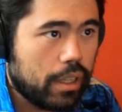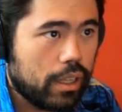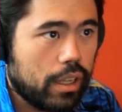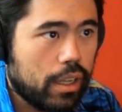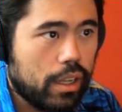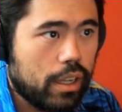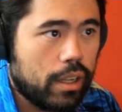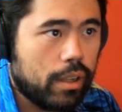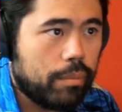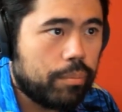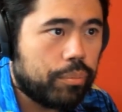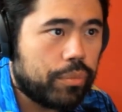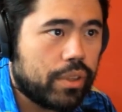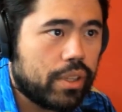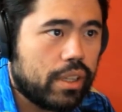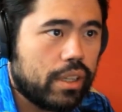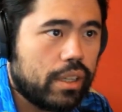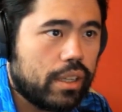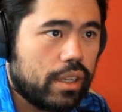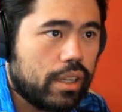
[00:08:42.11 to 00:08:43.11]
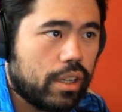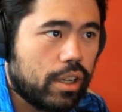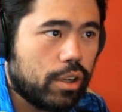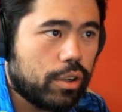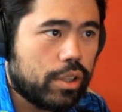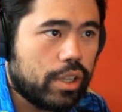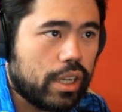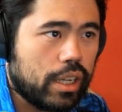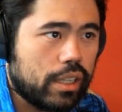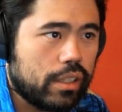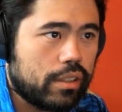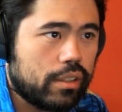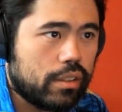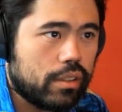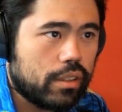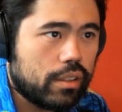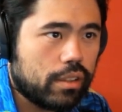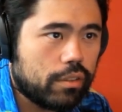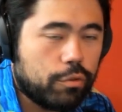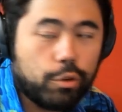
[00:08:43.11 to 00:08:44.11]
Um, okay,
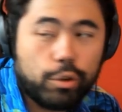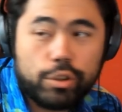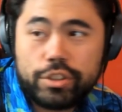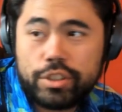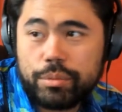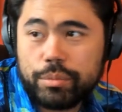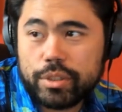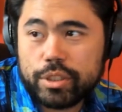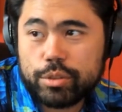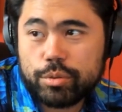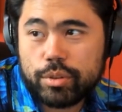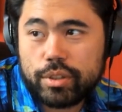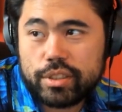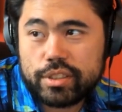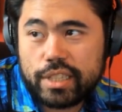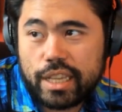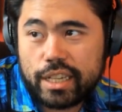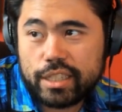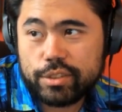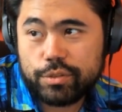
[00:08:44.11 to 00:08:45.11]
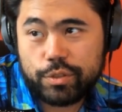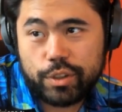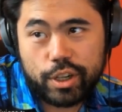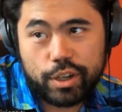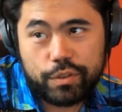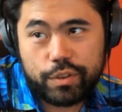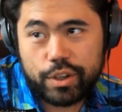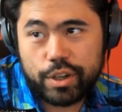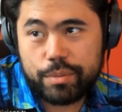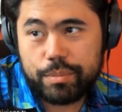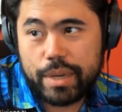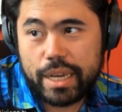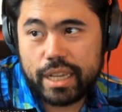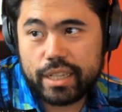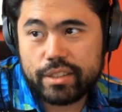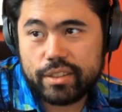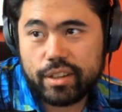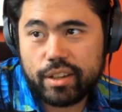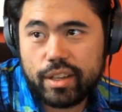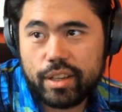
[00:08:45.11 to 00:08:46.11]
fourteen minutes twenty seconds. Very, very
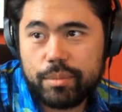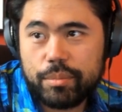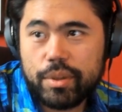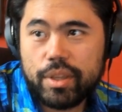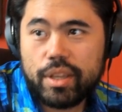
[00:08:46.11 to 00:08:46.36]
bad time.